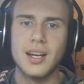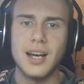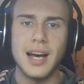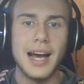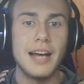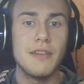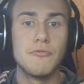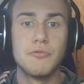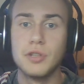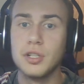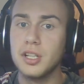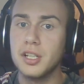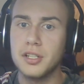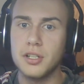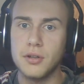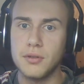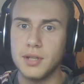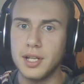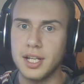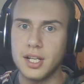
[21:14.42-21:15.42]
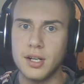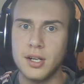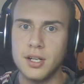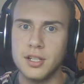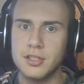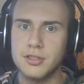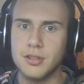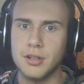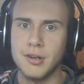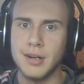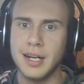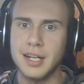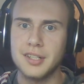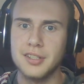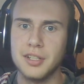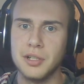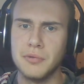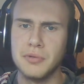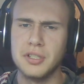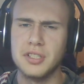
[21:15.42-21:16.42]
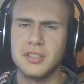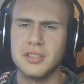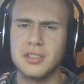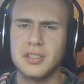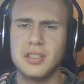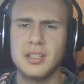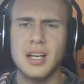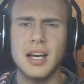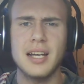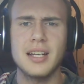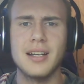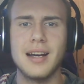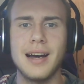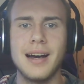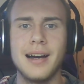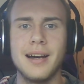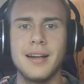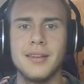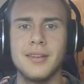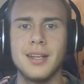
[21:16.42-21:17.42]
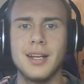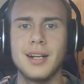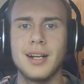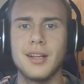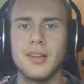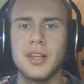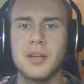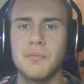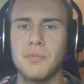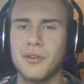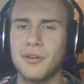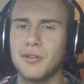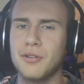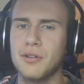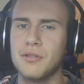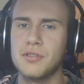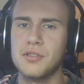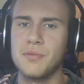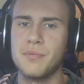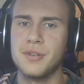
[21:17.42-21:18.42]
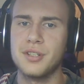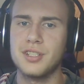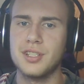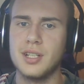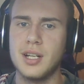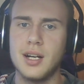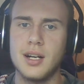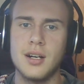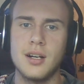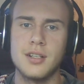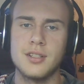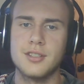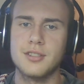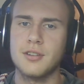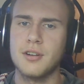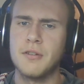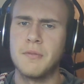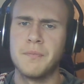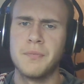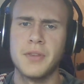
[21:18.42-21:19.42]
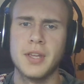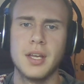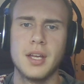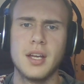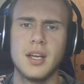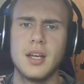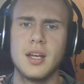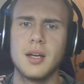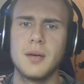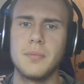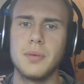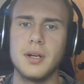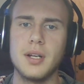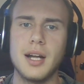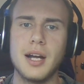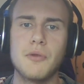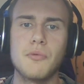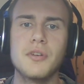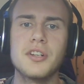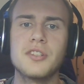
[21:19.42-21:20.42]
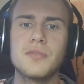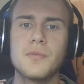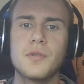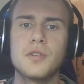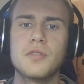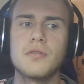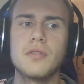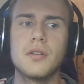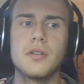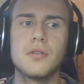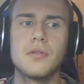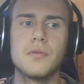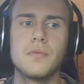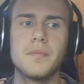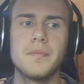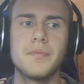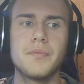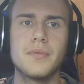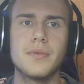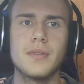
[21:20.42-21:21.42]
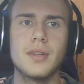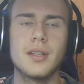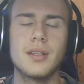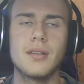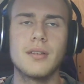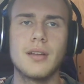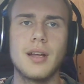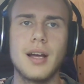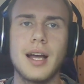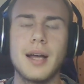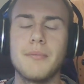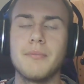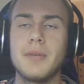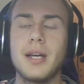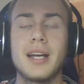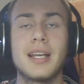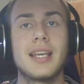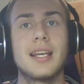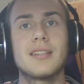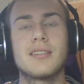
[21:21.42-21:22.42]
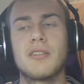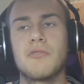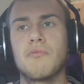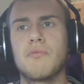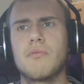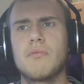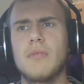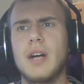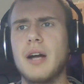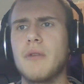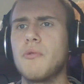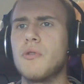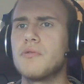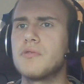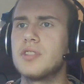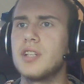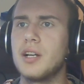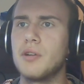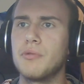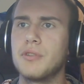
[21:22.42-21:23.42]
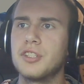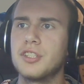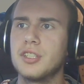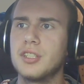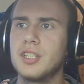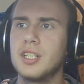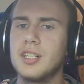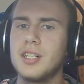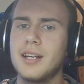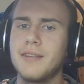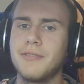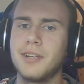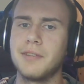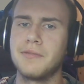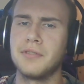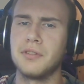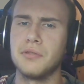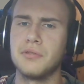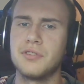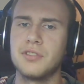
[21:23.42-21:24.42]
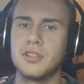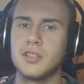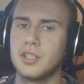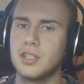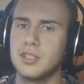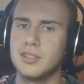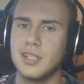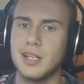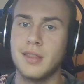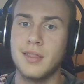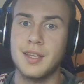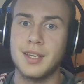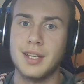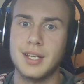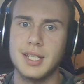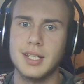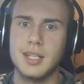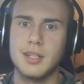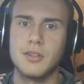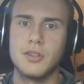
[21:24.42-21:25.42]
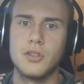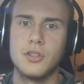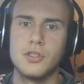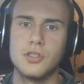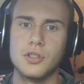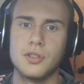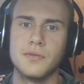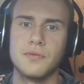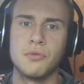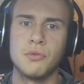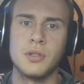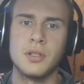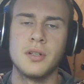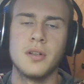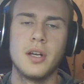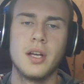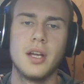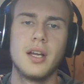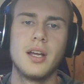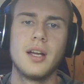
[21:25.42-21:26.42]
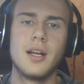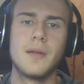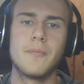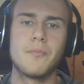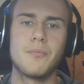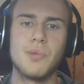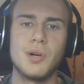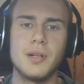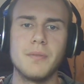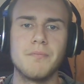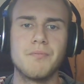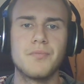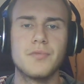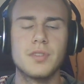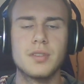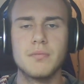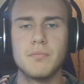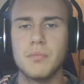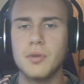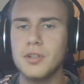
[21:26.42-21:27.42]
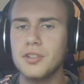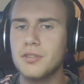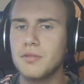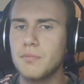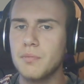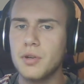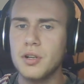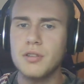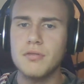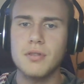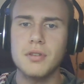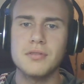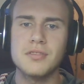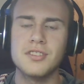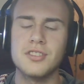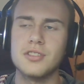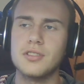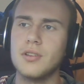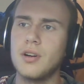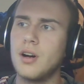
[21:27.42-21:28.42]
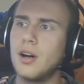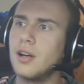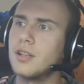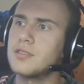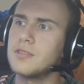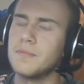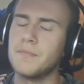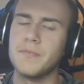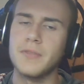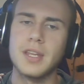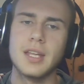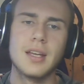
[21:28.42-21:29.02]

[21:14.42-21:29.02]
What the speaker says: I really don't like Honchkrow, actually, which is kind of odd that I like Murkrow so much and not Honchkrow. But I wish Murkrow, I guess I won't say I wish it didn't have an evolution, because I think it deserved one. But Murkrow is just awesome.